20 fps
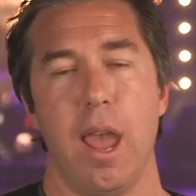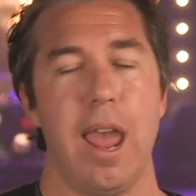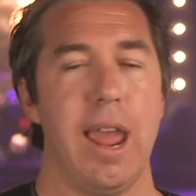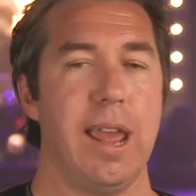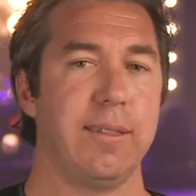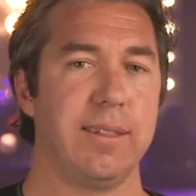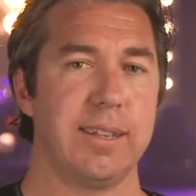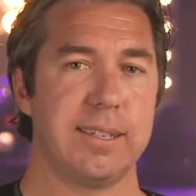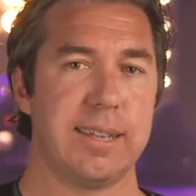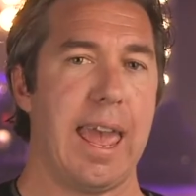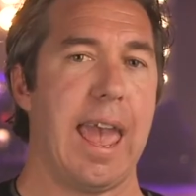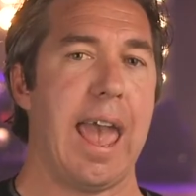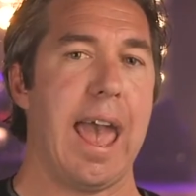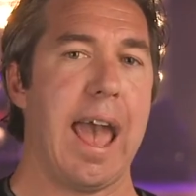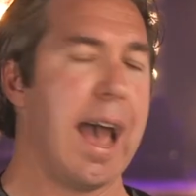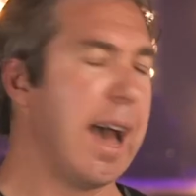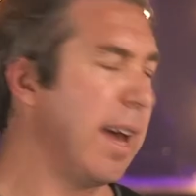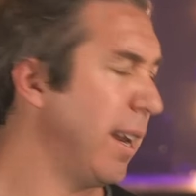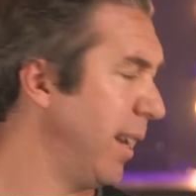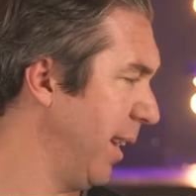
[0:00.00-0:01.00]
and this
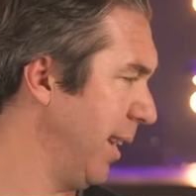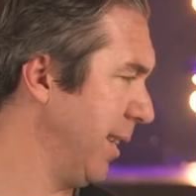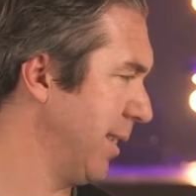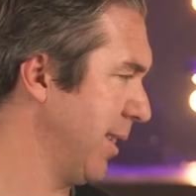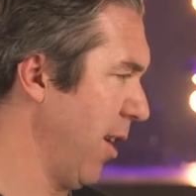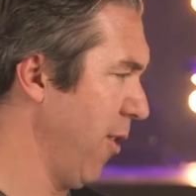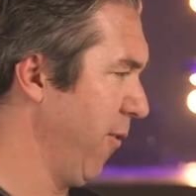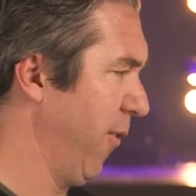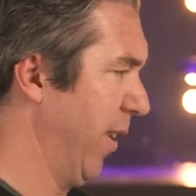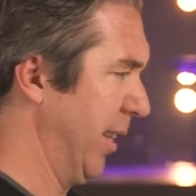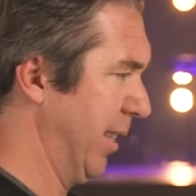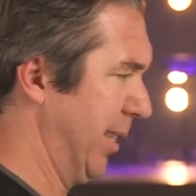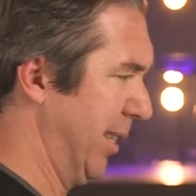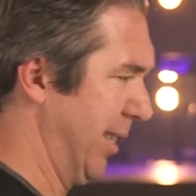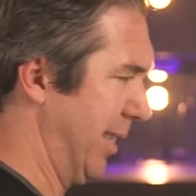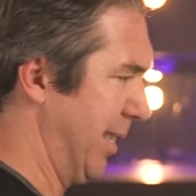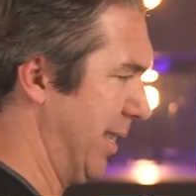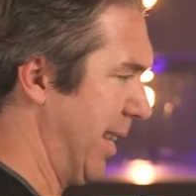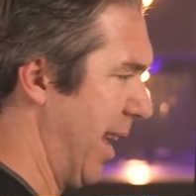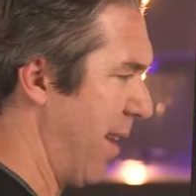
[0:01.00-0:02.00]
ad is of a
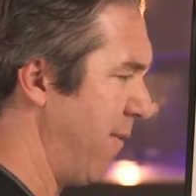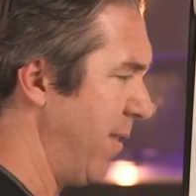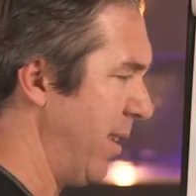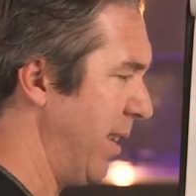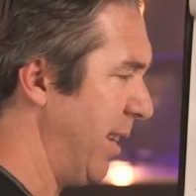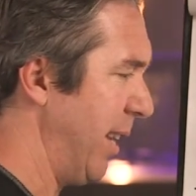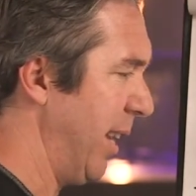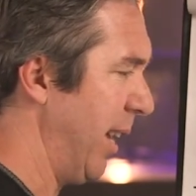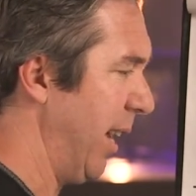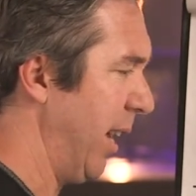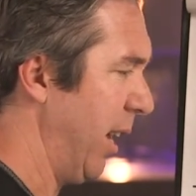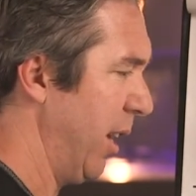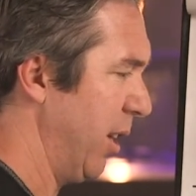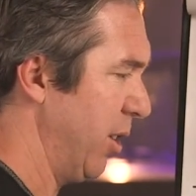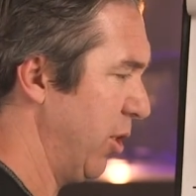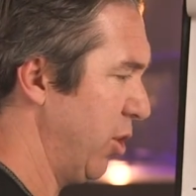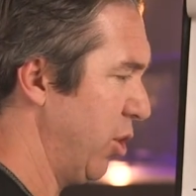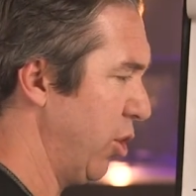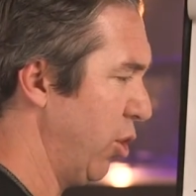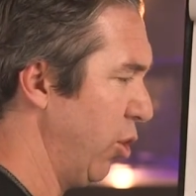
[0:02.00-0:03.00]

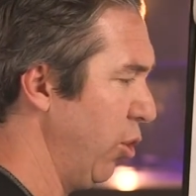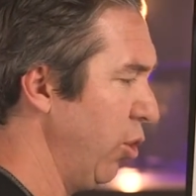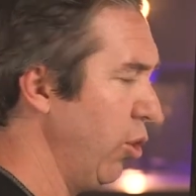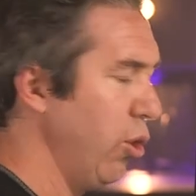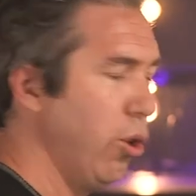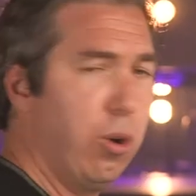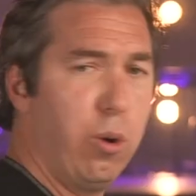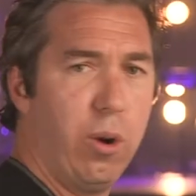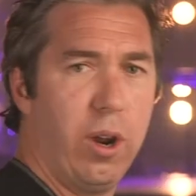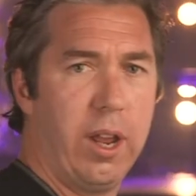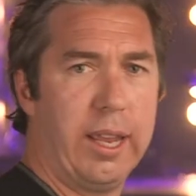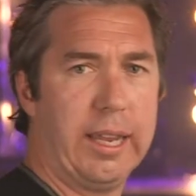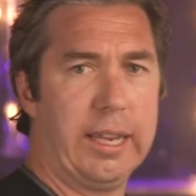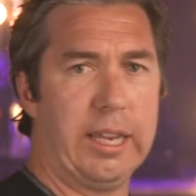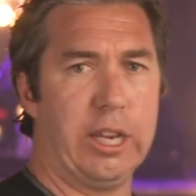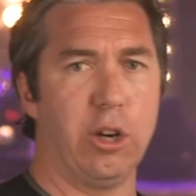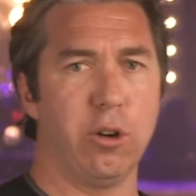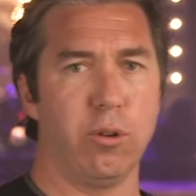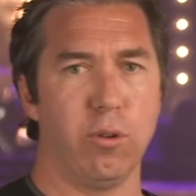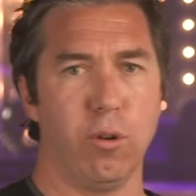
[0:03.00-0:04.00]

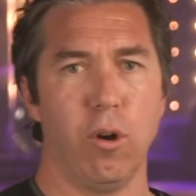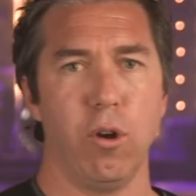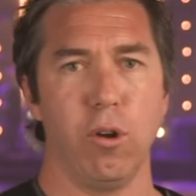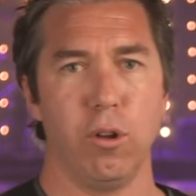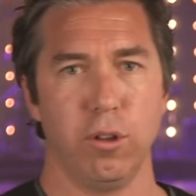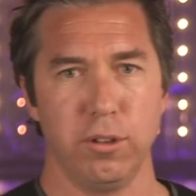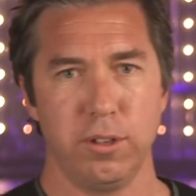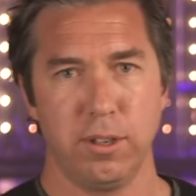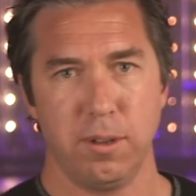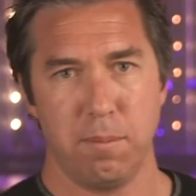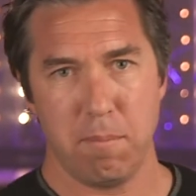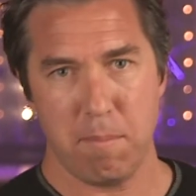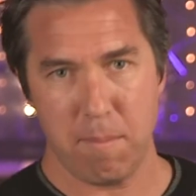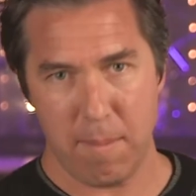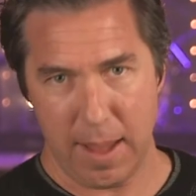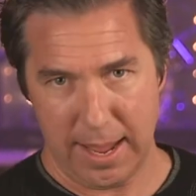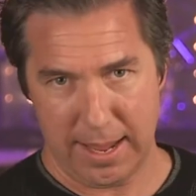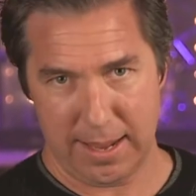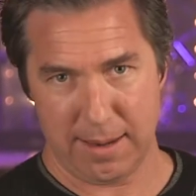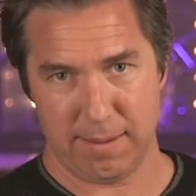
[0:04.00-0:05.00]
72-year-old
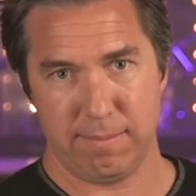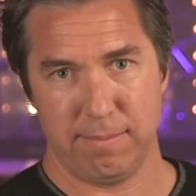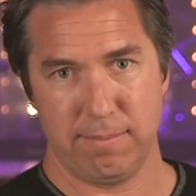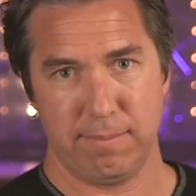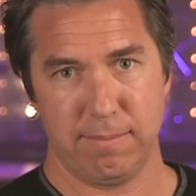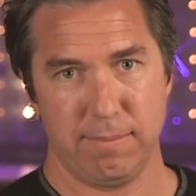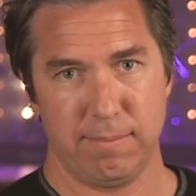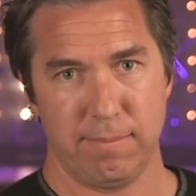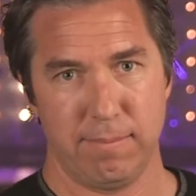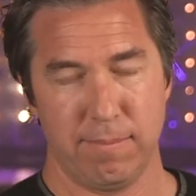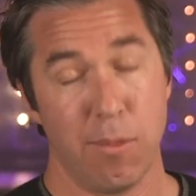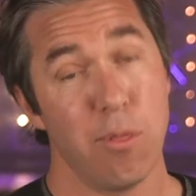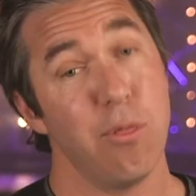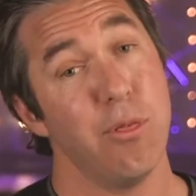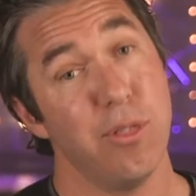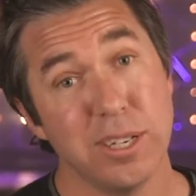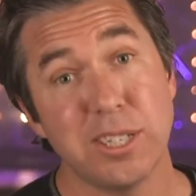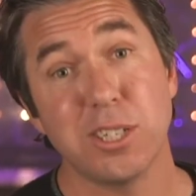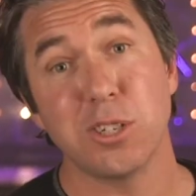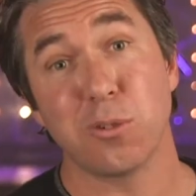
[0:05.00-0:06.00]
man.
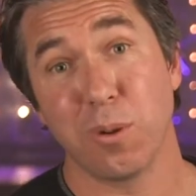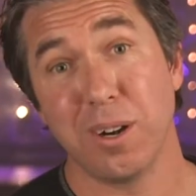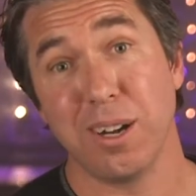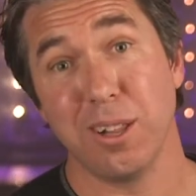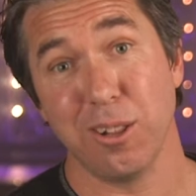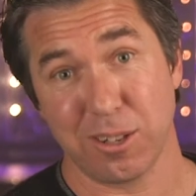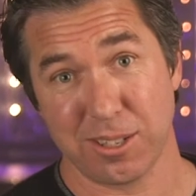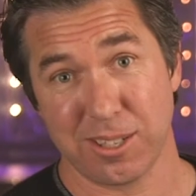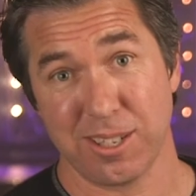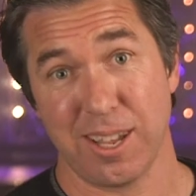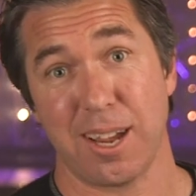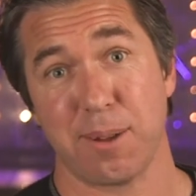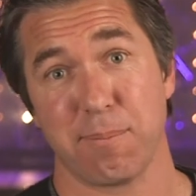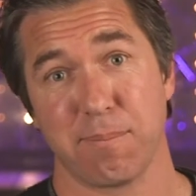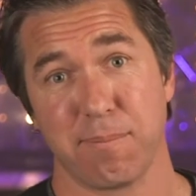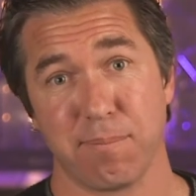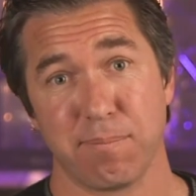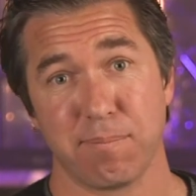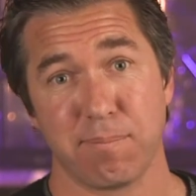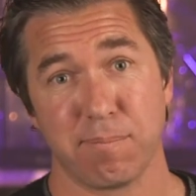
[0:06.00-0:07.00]
This is what he looks like.
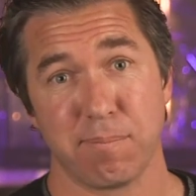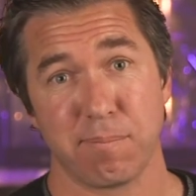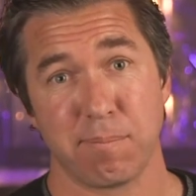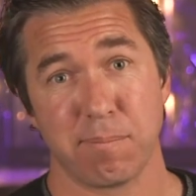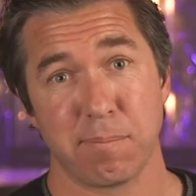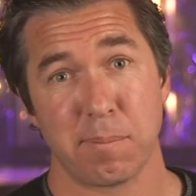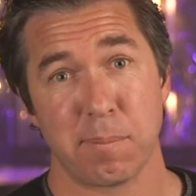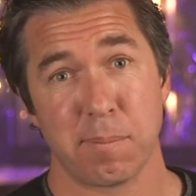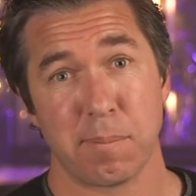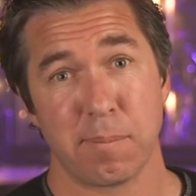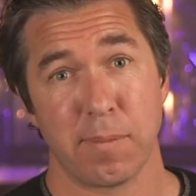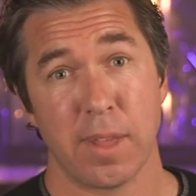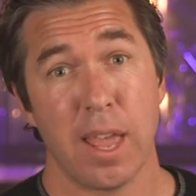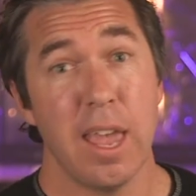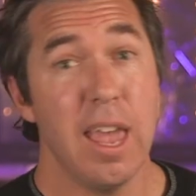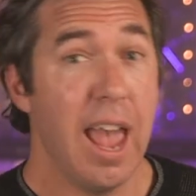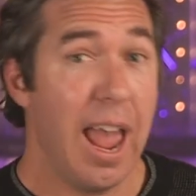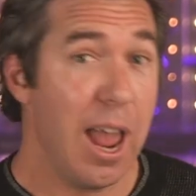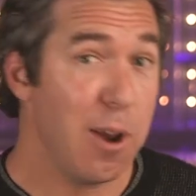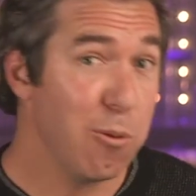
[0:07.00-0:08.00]

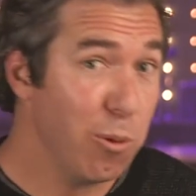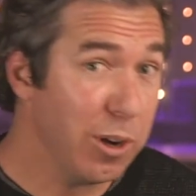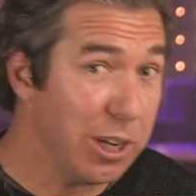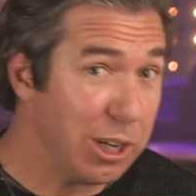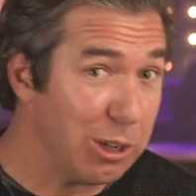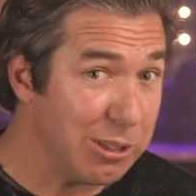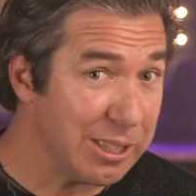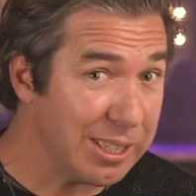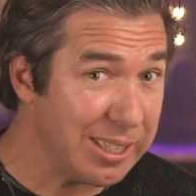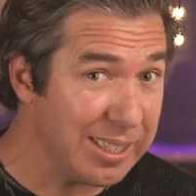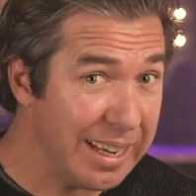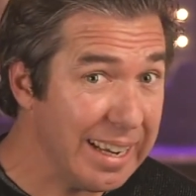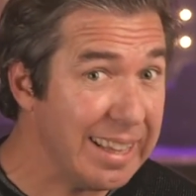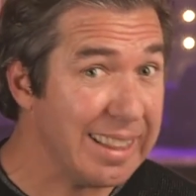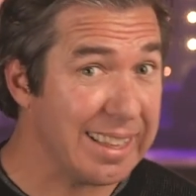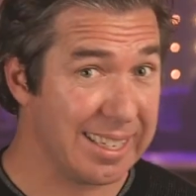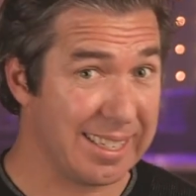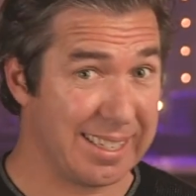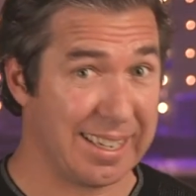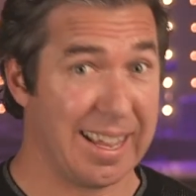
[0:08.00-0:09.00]
And when you see
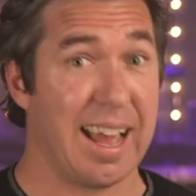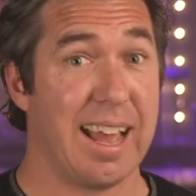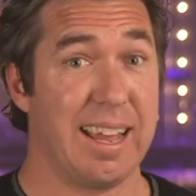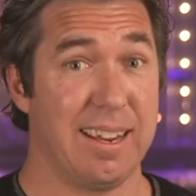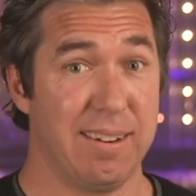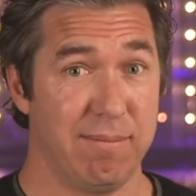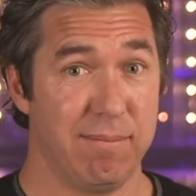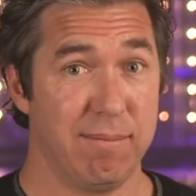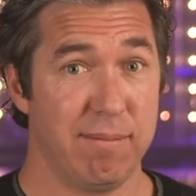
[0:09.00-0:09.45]
this guy,